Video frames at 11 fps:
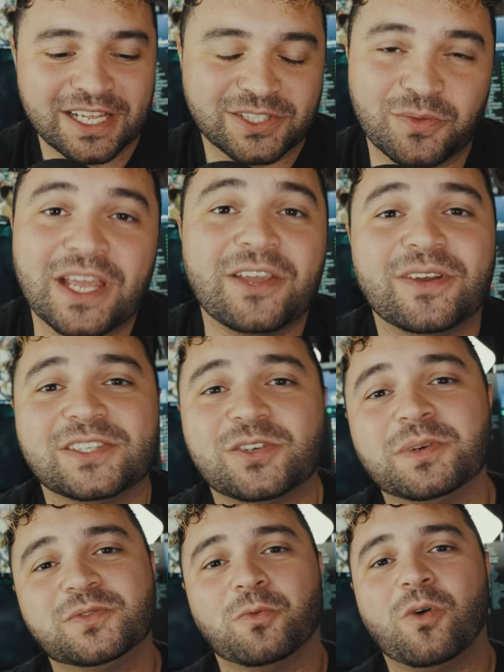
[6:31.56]
So thank you guys so
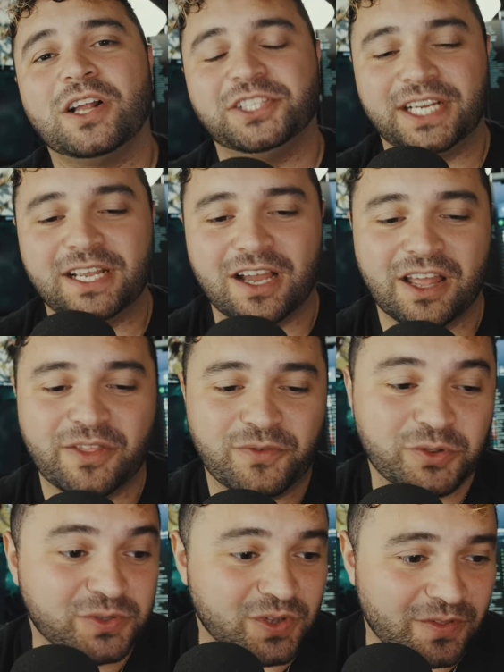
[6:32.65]
much for watching. Uh, the
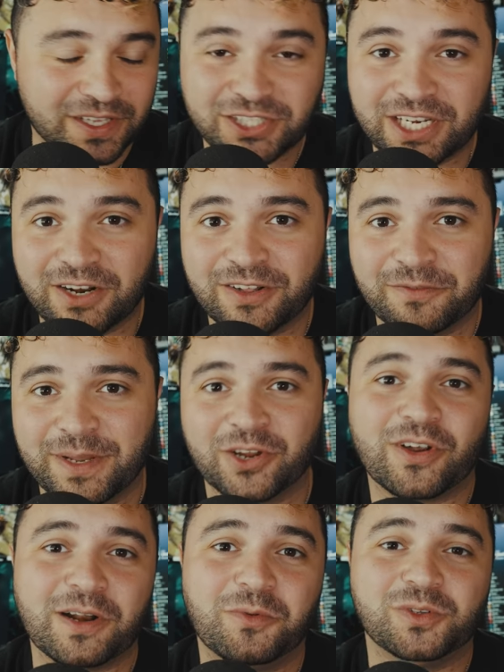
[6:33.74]
views on this channel have been
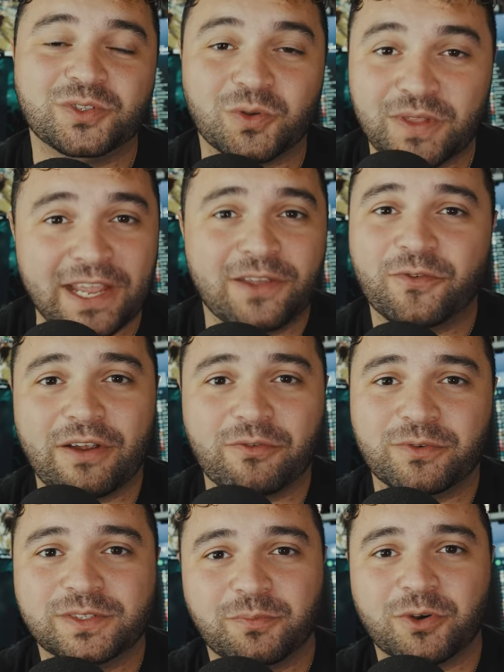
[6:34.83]
incredible. So thank you for
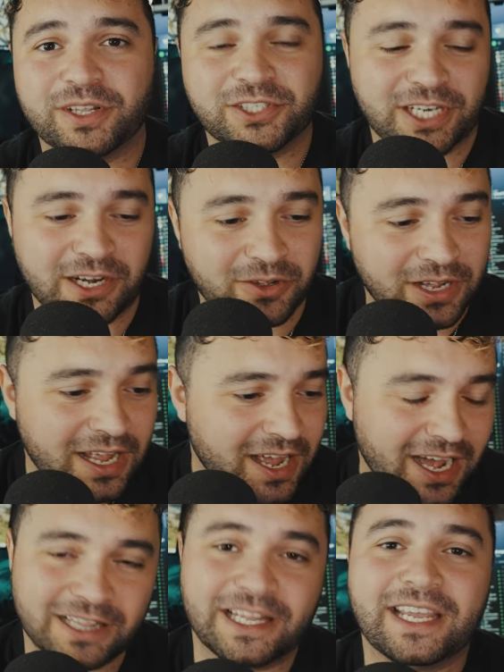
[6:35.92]
everyone supporting the channel,
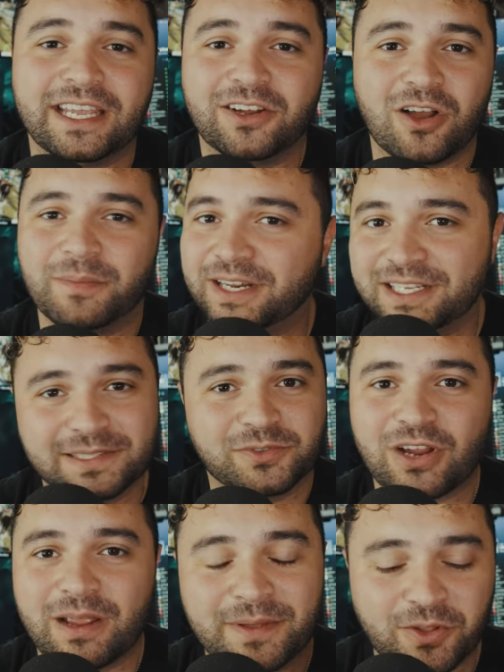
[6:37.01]
uh, liking, commenting,
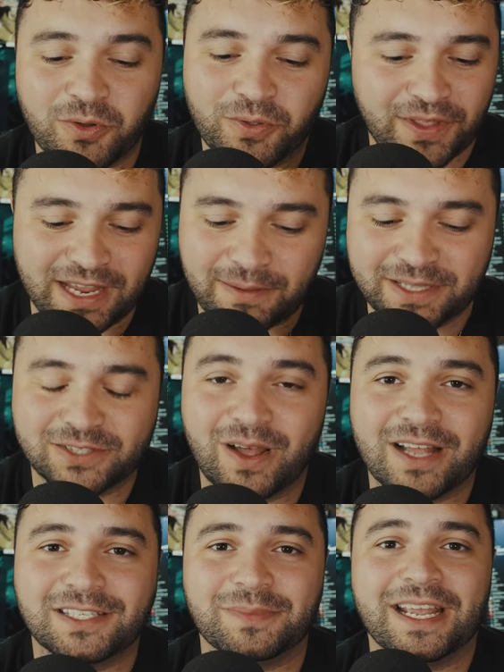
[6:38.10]
subscribing, the whole thing. It means a
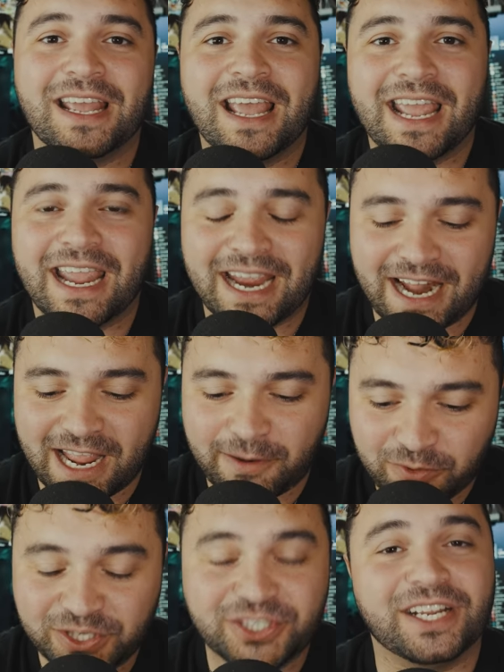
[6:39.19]
lot to me and I
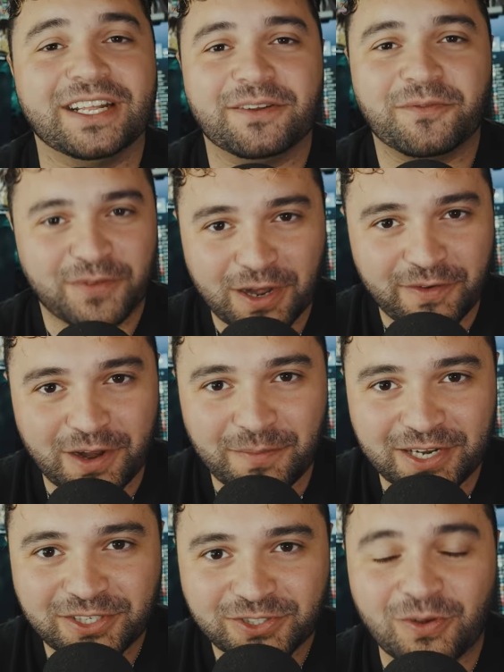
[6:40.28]
appreciate it very, very
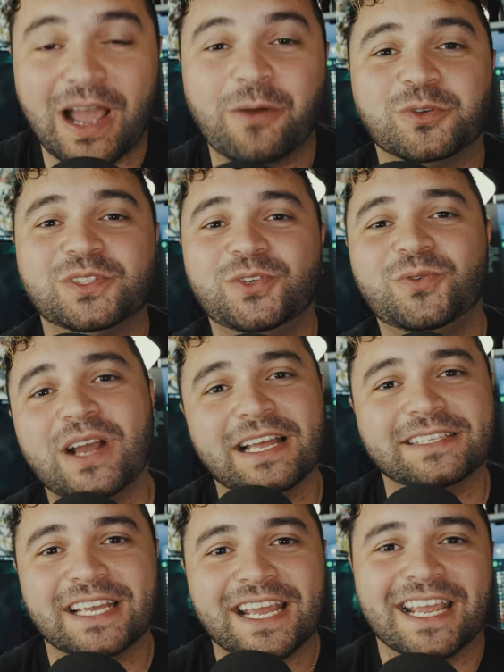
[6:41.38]
much. So I will see you
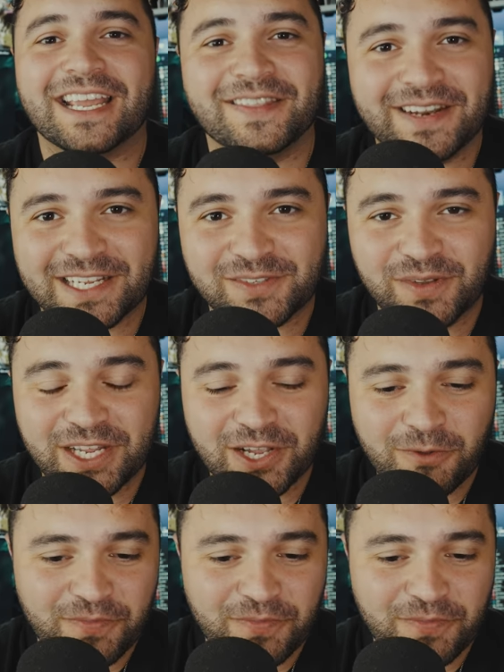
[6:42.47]
guys in the next video.